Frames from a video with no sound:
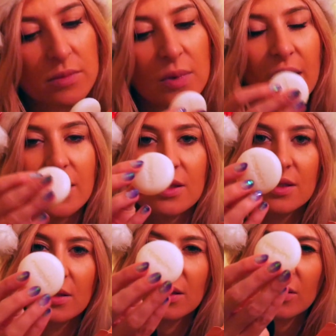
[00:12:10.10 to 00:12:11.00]

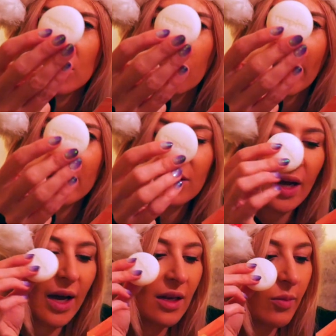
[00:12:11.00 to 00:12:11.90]
It's quite
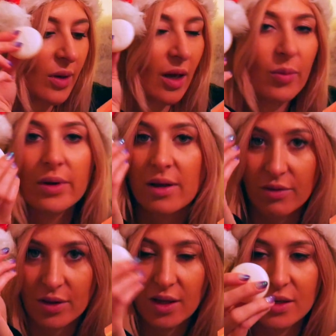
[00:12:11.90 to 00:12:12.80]
tiny, but I believe
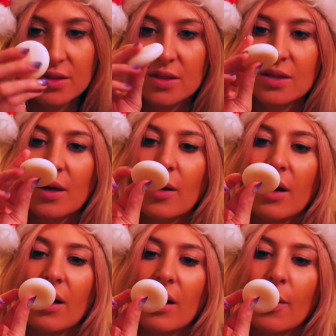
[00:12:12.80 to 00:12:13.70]
it is
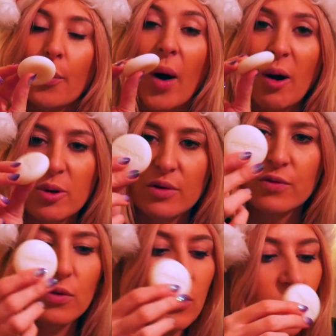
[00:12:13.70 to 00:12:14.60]

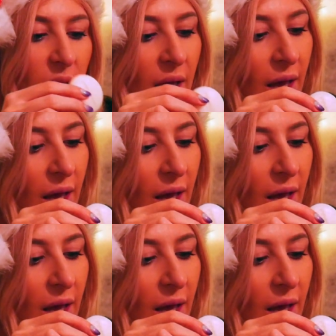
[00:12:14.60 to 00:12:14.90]
powerful.